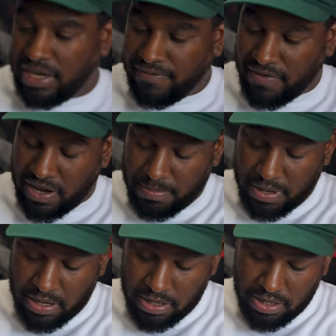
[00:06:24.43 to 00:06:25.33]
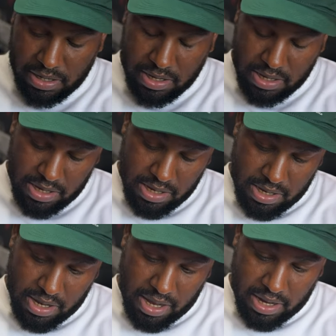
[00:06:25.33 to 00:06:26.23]
a fire pair
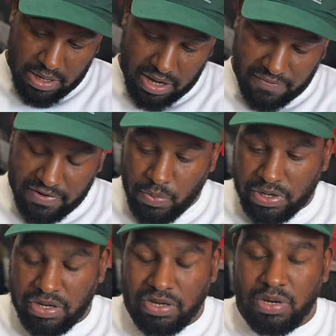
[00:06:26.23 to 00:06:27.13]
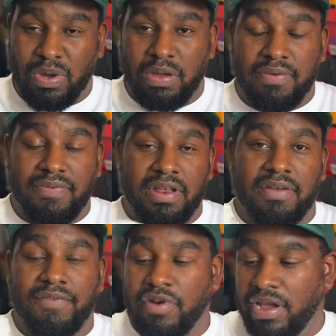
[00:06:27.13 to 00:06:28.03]
and definitely one that you can wear with like
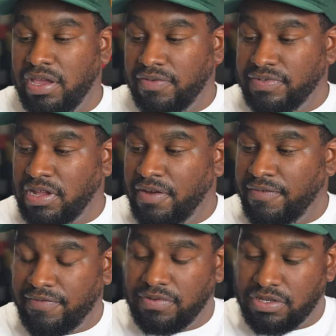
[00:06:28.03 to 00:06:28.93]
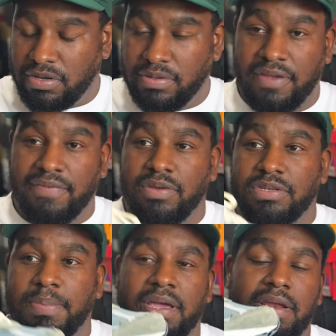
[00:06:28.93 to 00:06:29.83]
a variety of stuff so definitely was
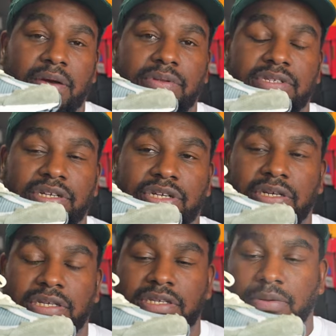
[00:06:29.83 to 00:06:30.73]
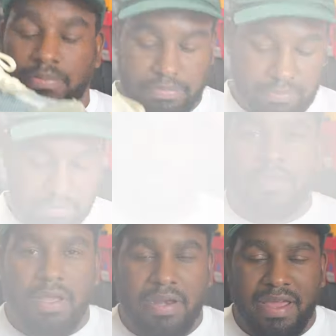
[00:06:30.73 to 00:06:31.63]
a pair that i would say check this out
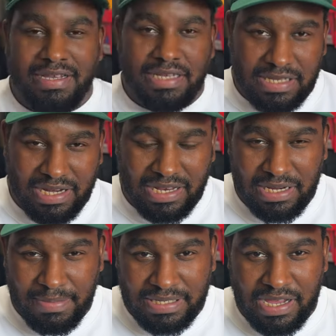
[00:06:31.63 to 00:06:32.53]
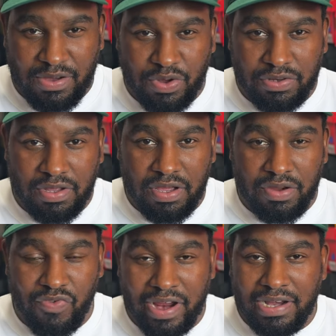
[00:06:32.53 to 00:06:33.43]
now as i said i did miss out on
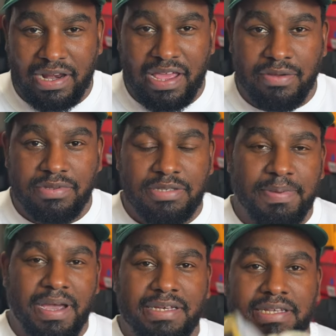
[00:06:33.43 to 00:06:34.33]
the rain clouds but i